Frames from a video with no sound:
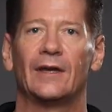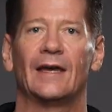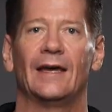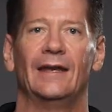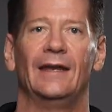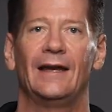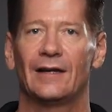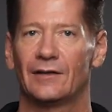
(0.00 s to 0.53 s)

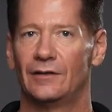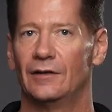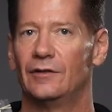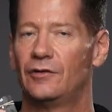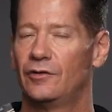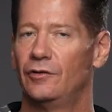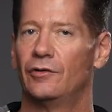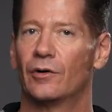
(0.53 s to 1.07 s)
connected
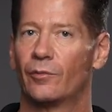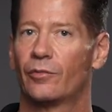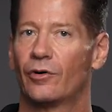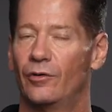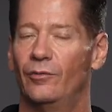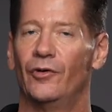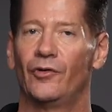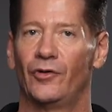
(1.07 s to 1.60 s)
to your
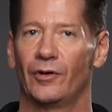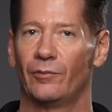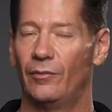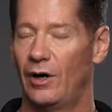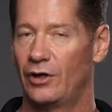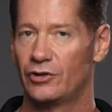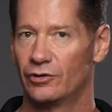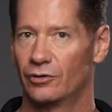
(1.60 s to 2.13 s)
ProMystic
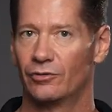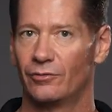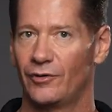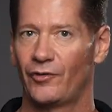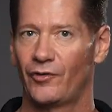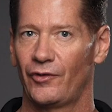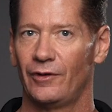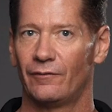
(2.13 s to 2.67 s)
modular
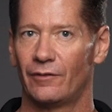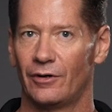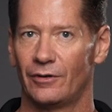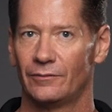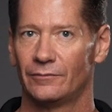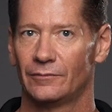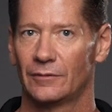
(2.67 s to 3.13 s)
receiver.